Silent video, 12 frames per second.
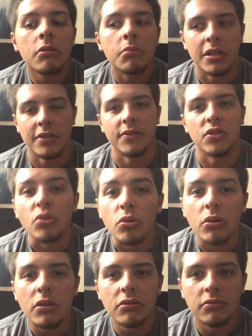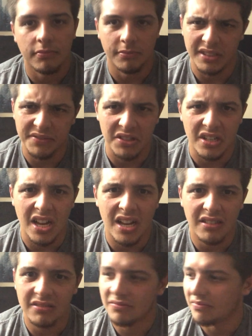because of school, believe it or
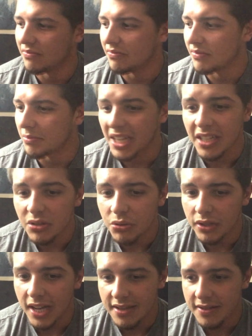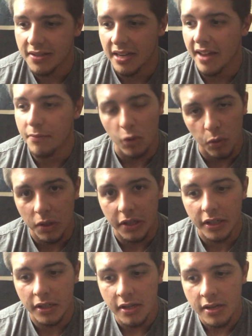not. I'm taking two classes and I have more
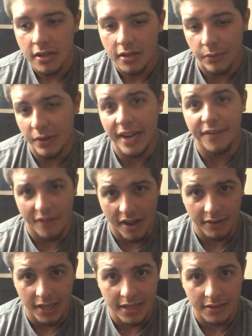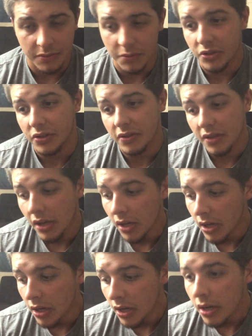work than when I had five classes, which is
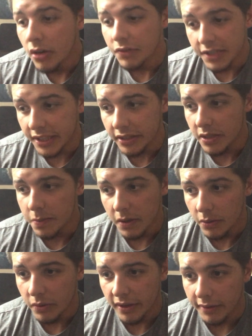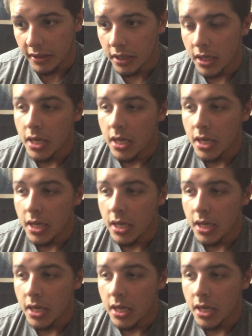ridiculous, but whatever.